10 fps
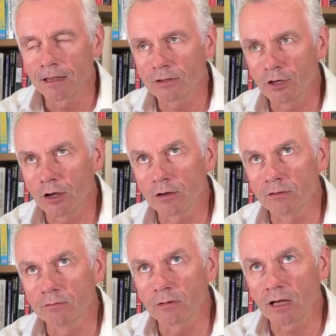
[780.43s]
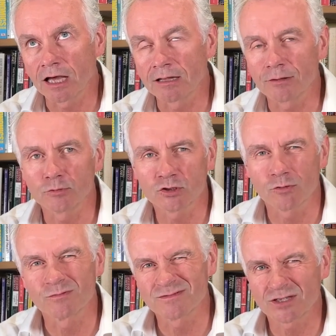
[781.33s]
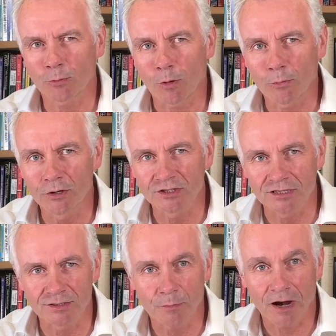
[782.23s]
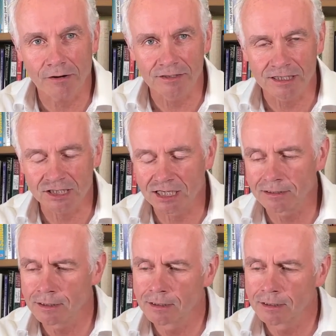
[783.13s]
sort of somewhat posing as a parent, actually,